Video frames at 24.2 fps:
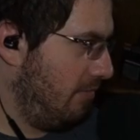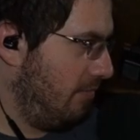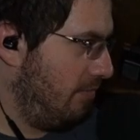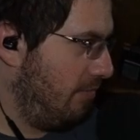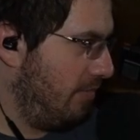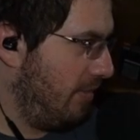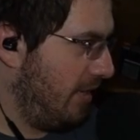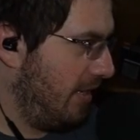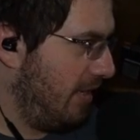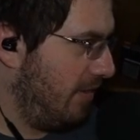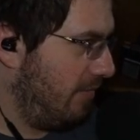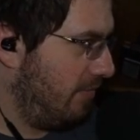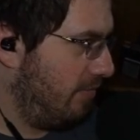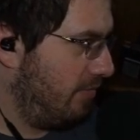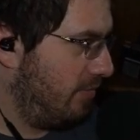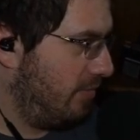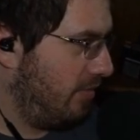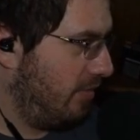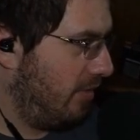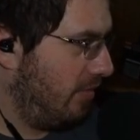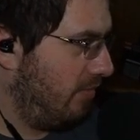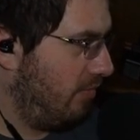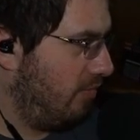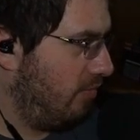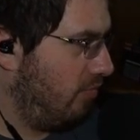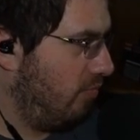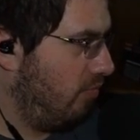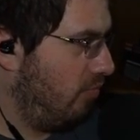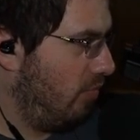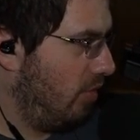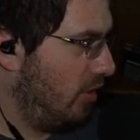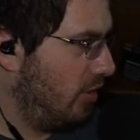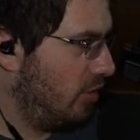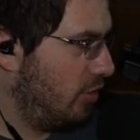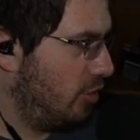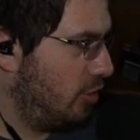But do I
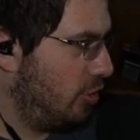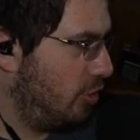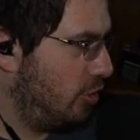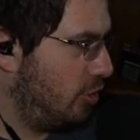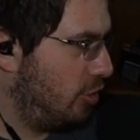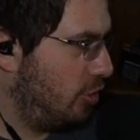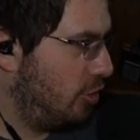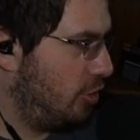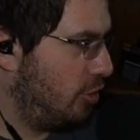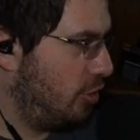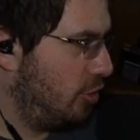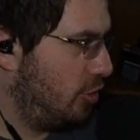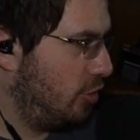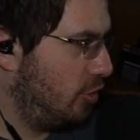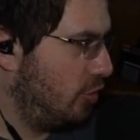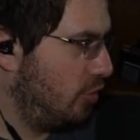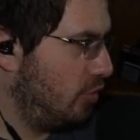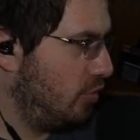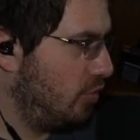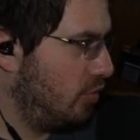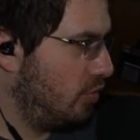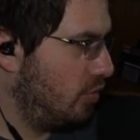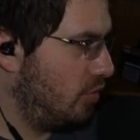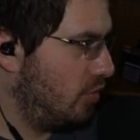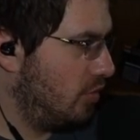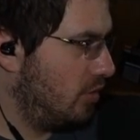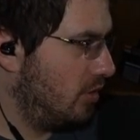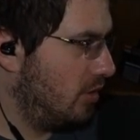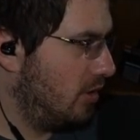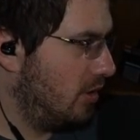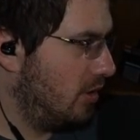one, two?